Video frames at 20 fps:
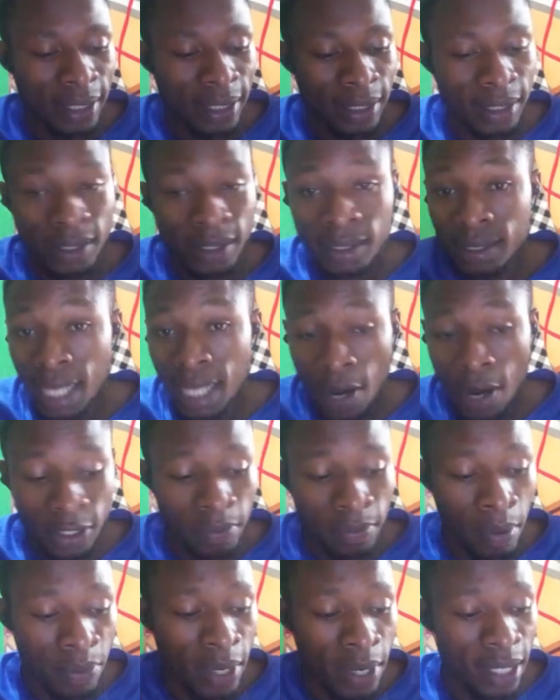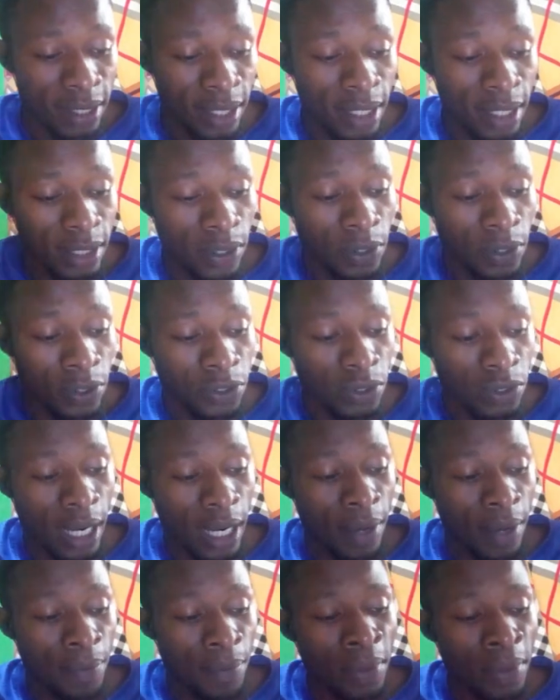direct memory access controller,
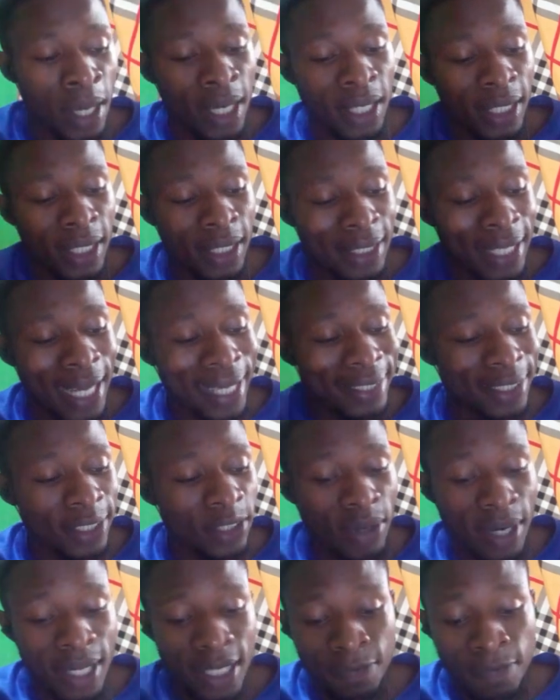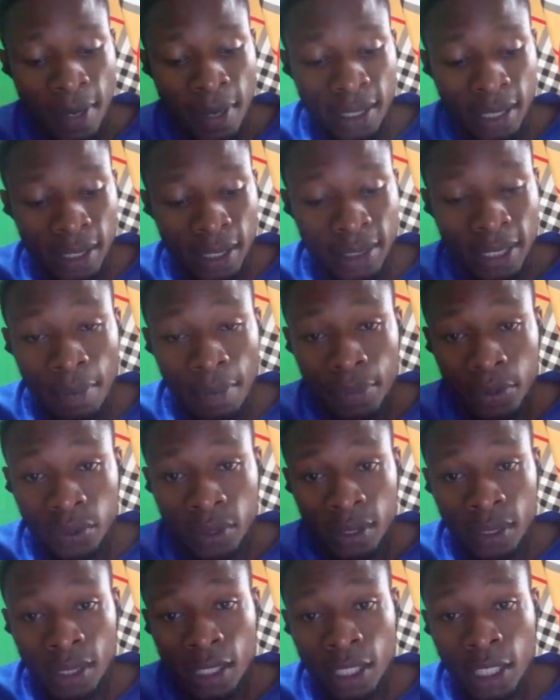that transfer data between
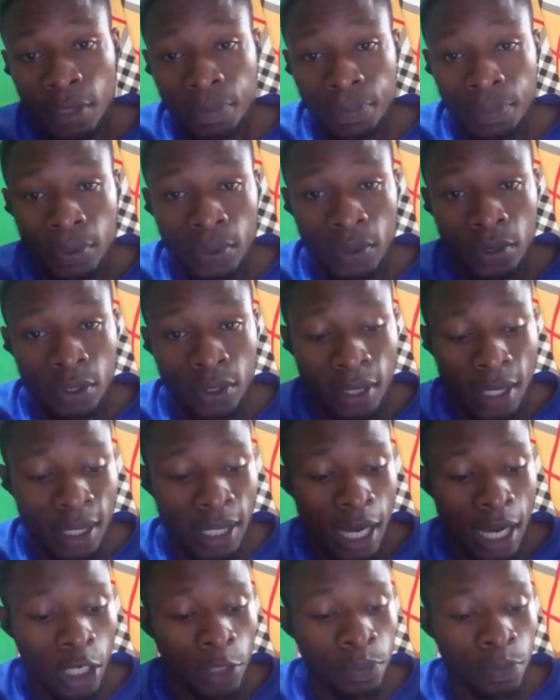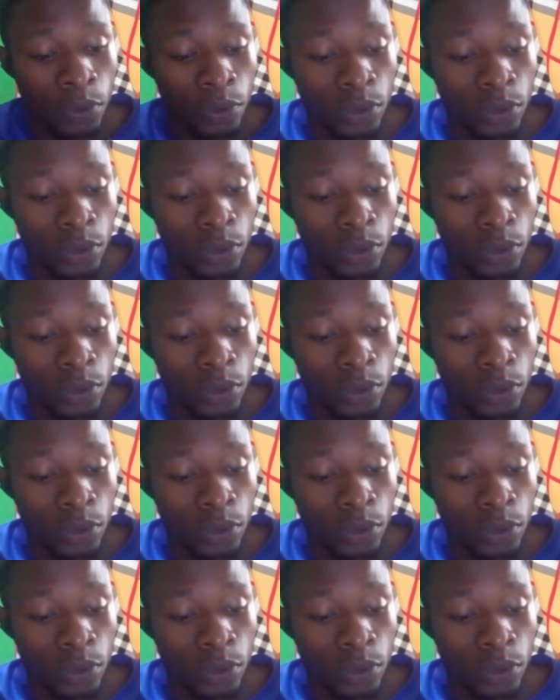input and output